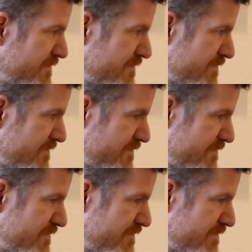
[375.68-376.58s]

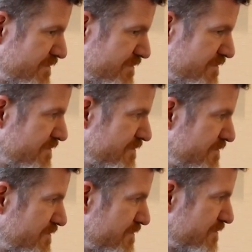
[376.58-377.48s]

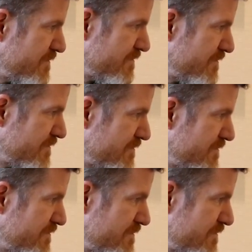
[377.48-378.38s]

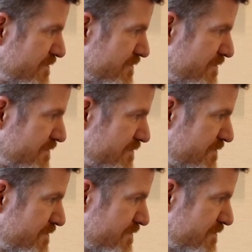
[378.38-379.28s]

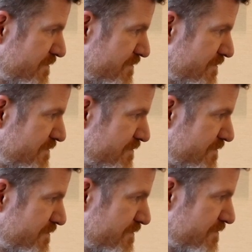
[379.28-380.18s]

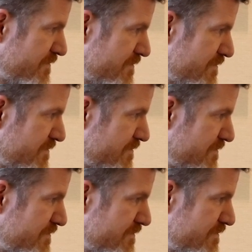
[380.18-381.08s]

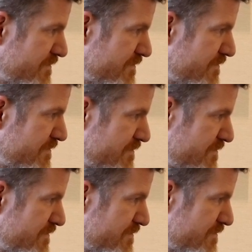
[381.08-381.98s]

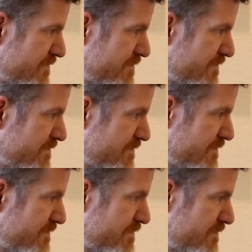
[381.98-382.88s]

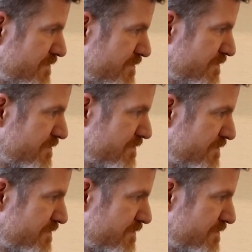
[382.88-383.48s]
This person isn't speaking.